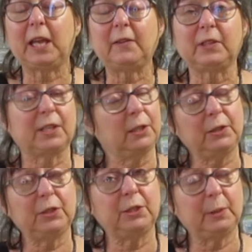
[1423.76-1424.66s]
have a
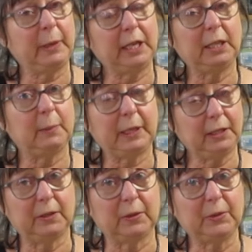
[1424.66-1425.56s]
solution to making the
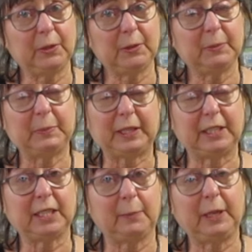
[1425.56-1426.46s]
buttonholes by the
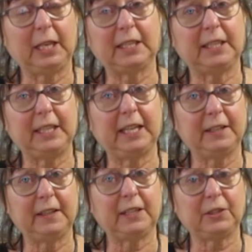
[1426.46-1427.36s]
time I get to the end
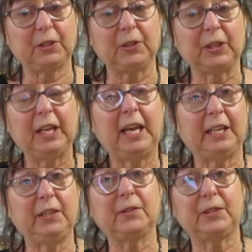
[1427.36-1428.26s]
of that shirt,
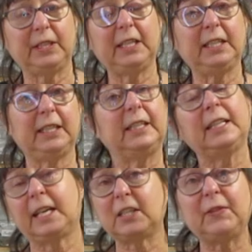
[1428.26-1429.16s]
and you'll see it in the
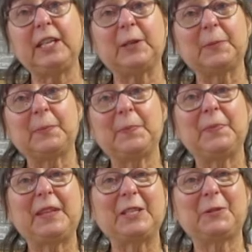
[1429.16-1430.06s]
next video.
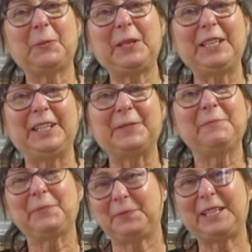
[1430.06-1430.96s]
Thanks for being here.
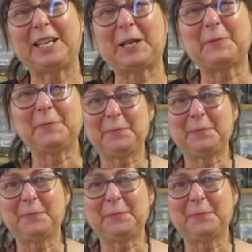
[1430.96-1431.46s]
Take care.